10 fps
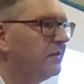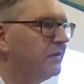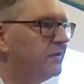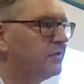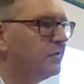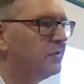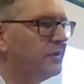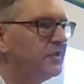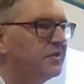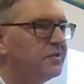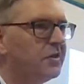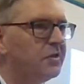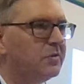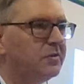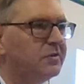the story is
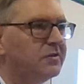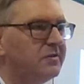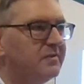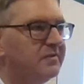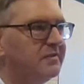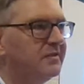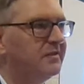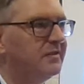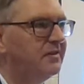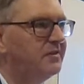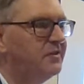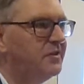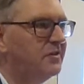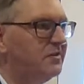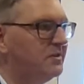told
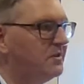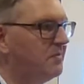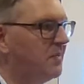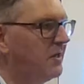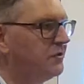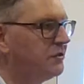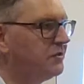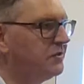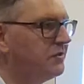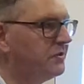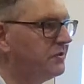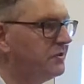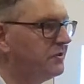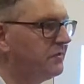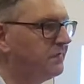not so much
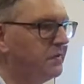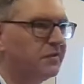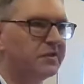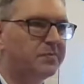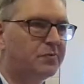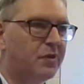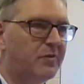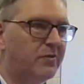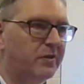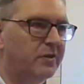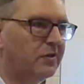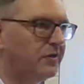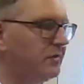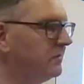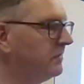to focus primarily
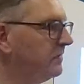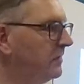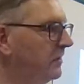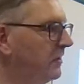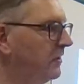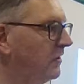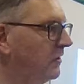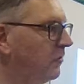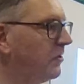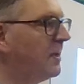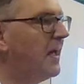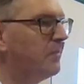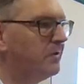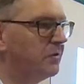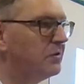on what
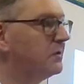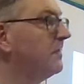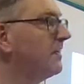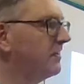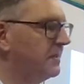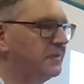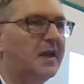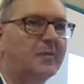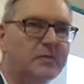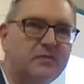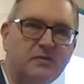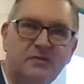happened. Lots of other things happened.